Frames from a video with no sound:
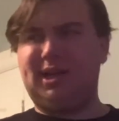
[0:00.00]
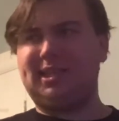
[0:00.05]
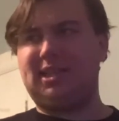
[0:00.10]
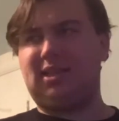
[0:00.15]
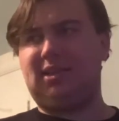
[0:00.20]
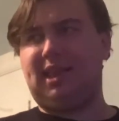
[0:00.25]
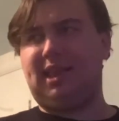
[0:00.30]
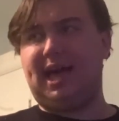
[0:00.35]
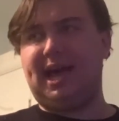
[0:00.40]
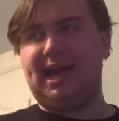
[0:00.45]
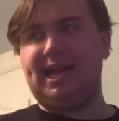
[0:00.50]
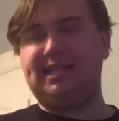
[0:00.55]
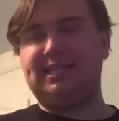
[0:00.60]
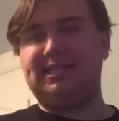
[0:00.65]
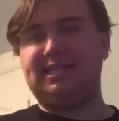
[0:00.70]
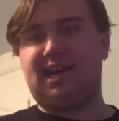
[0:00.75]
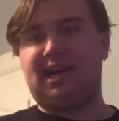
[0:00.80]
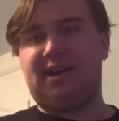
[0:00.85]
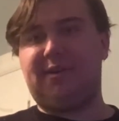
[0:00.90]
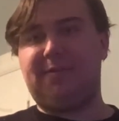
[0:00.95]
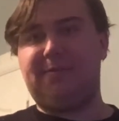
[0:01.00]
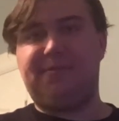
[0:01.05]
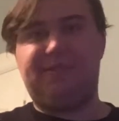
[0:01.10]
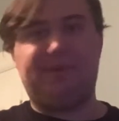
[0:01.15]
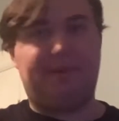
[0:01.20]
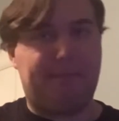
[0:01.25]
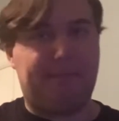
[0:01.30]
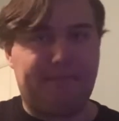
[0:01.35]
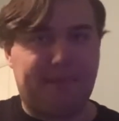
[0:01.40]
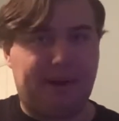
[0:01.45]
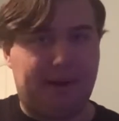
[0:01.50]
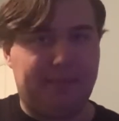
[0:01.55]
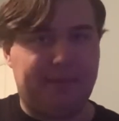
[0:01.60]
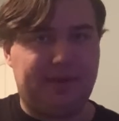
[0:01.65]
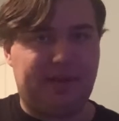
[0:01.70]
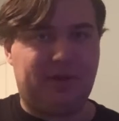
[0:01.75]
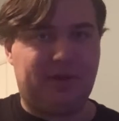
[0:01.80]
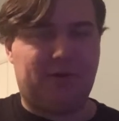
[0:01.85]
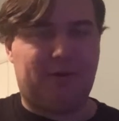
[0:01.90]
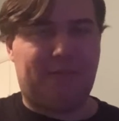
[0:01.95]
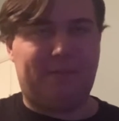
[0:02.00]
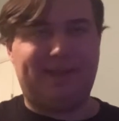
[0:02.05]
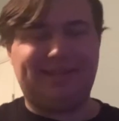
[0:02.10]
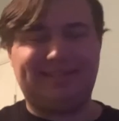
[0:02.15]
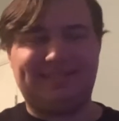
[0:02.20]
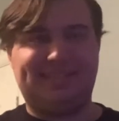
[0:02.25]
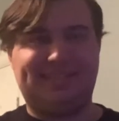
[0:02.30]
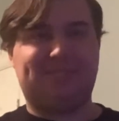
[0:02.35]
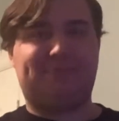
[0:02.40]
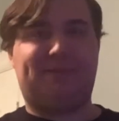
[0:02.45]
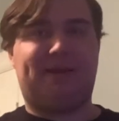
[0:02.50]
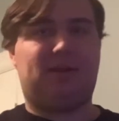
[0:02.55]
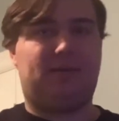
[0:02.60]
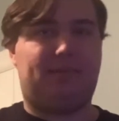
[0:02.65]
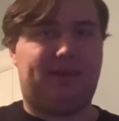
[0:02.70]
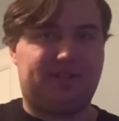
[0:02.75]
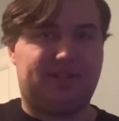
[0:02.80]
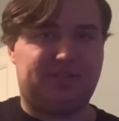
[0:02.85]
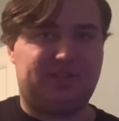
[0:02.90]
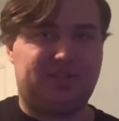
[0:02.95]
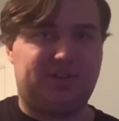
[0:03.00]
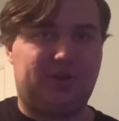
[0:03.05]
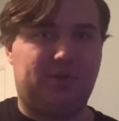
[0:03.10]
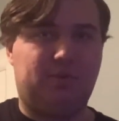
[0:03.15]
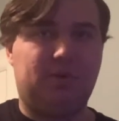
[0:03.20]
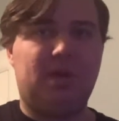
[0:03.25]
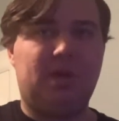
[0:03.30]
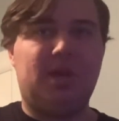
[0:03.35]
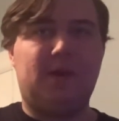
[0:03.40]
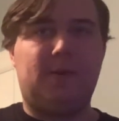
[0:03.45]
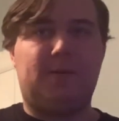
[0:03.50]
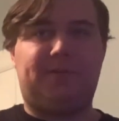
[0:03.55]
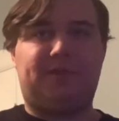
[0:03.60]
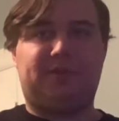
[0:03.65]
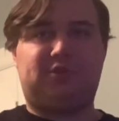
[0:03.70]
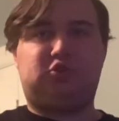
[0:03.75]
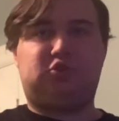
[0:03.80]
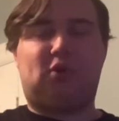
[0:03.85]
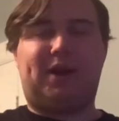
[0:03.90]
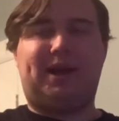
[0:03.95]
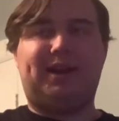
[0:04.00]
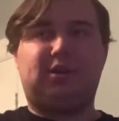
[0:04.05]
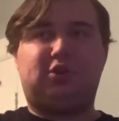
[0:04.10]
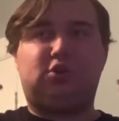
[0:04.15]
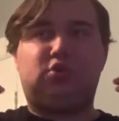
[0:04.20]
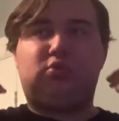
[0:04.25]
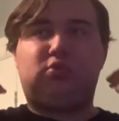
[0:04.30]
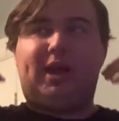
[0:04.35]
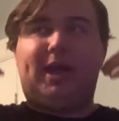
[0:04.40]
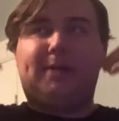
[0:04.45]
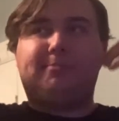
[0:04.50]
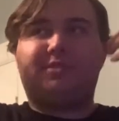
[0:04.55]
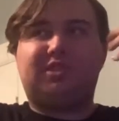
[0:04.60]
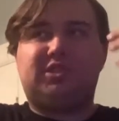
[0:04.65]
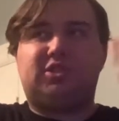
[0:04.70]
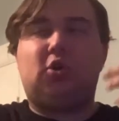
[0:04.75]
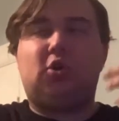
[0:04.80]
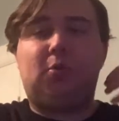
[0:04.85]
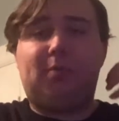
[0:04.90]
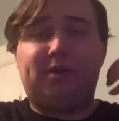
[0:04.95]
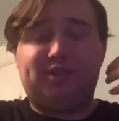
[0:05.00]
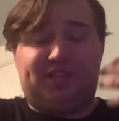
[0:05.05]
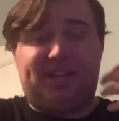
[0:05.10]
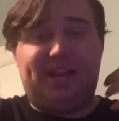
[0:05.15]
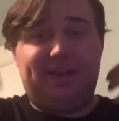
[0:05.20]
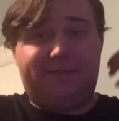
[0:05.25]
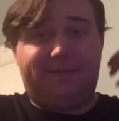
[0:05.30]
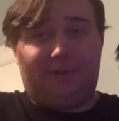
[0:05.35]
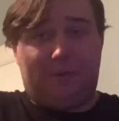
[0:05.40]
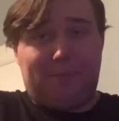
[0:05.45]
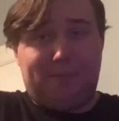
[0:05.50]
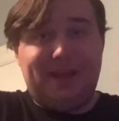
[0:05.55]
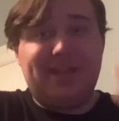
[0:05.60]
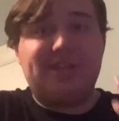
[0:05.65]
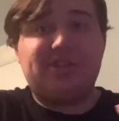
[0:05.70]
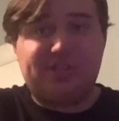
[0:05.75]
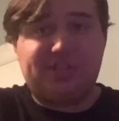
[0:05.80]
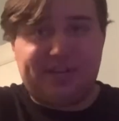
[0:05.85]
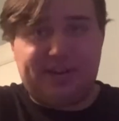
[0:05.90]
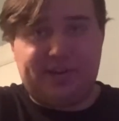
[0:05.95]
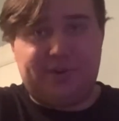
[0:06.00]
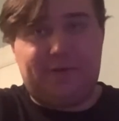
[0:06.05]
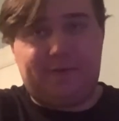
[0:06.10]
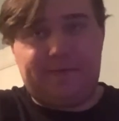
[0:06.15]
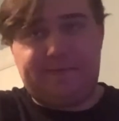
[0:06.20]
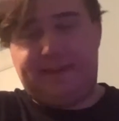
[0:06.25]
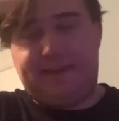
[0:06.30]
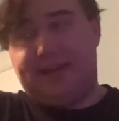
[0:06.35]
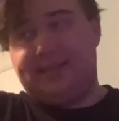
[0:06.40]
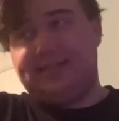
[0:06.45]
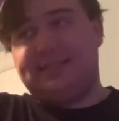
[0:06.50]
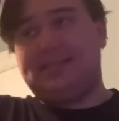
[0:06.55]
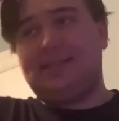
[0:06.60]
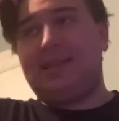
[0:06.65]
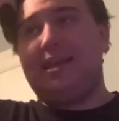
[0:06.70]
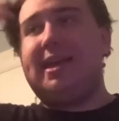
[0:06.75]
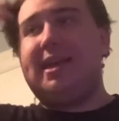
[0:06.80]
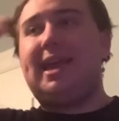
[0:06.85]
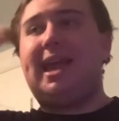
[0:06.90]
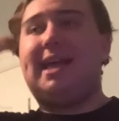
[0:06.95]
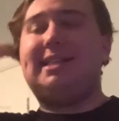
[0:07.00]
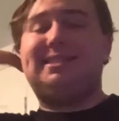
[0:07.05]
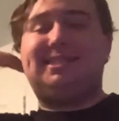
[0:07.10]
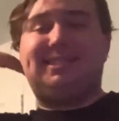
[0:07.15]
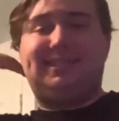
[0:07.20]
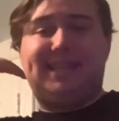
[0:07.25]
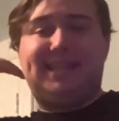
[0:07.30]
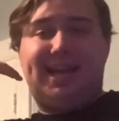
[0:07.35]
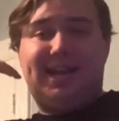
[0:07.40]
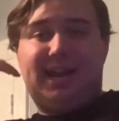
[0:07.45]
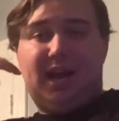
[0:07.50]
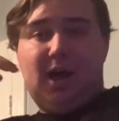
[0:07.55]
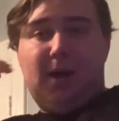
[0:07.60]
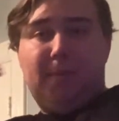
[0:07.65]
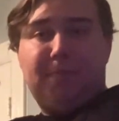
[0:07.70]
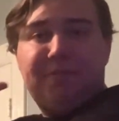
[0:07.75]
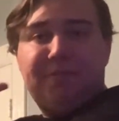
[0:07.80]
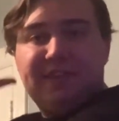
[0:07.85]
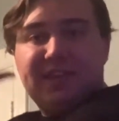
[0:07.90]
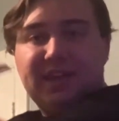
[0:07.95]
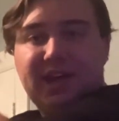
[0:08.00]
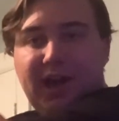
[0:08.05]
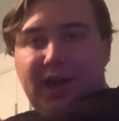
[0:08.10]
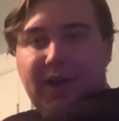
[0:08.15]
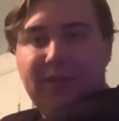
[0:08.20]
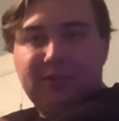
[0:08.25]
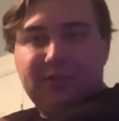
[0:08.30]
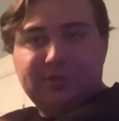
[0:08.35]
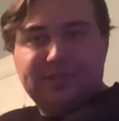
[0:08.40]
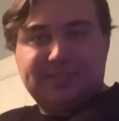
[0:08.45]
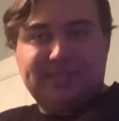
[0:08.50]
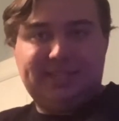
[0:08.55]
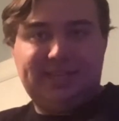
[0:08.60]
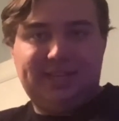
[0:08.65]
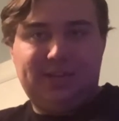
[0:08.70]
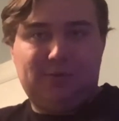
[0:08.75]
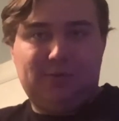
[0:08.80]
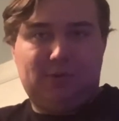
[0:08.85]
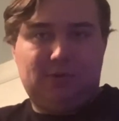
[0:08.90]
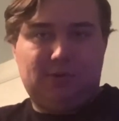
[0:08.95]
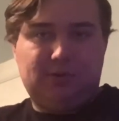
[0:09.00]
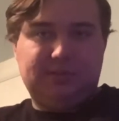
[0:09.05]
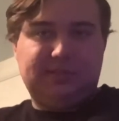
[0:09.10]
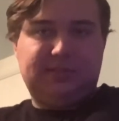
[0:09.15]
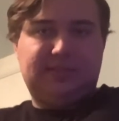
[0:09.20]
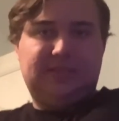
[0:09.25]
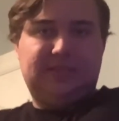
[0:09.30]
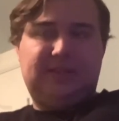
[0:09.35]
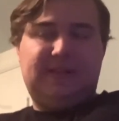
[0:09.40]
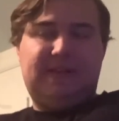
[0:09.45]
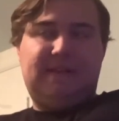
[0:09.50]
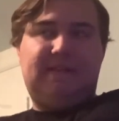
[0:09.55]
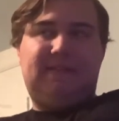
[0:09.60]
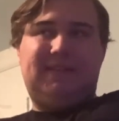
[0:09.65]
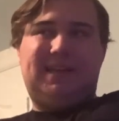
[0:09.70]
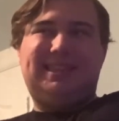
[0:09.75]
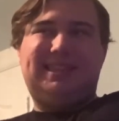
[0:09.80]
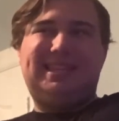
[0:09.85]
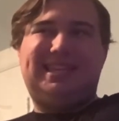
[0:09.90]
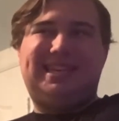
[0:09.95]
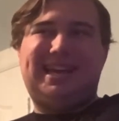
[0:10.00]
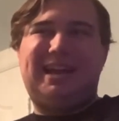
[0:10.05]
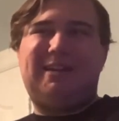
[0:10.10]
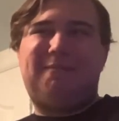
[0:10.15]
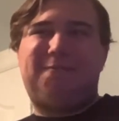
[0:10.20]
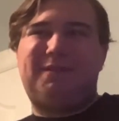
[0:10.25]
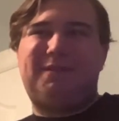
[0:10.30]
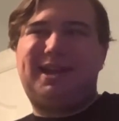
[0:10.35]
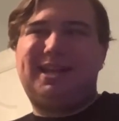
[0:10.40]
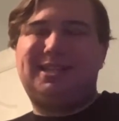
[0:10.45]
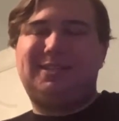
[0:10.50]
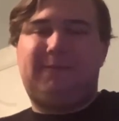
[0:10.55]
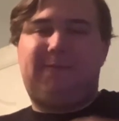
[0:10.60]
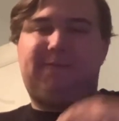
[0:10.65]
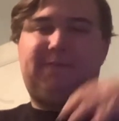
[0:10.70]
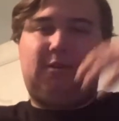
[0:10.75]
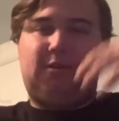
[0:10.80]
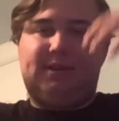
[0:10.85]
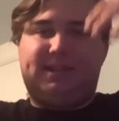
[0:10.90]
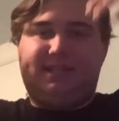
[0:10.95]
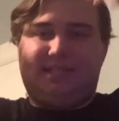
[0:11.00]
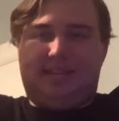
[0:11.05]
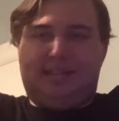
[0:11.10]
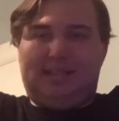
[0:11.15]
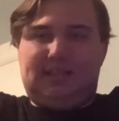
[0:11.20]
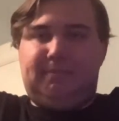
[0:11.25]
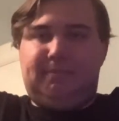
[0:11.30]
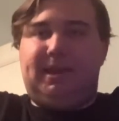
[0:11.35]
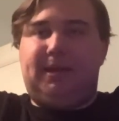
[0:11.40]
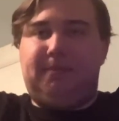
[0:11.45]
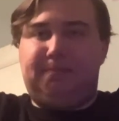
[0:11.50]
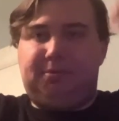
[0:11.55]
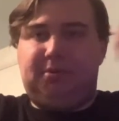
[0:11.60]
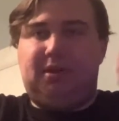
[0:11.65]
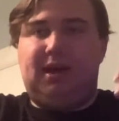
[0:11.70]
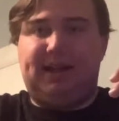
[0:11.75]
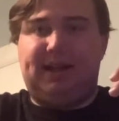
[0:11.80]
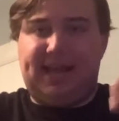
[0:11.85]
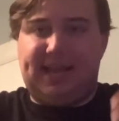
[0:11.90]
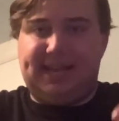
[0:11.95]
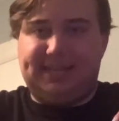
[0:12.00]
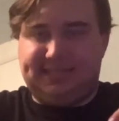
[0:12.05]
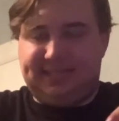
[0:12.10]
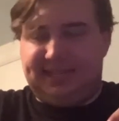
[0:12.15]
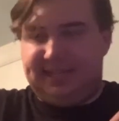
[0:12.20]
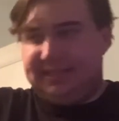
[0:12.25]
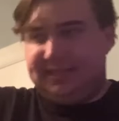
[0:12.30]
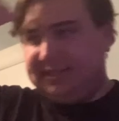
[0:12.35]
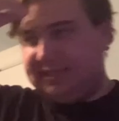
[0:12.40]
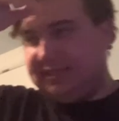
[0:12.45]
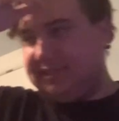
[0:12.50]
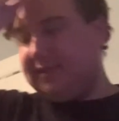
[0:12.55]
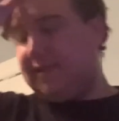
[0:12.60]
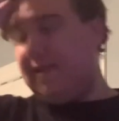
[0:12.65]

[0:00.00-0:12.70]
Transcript: the lines of The Mummy or Amazing Spider Man 2, where they're trying to cram so much information in your face and set up the other sequels that they kind of forget to focus on the main plot as is.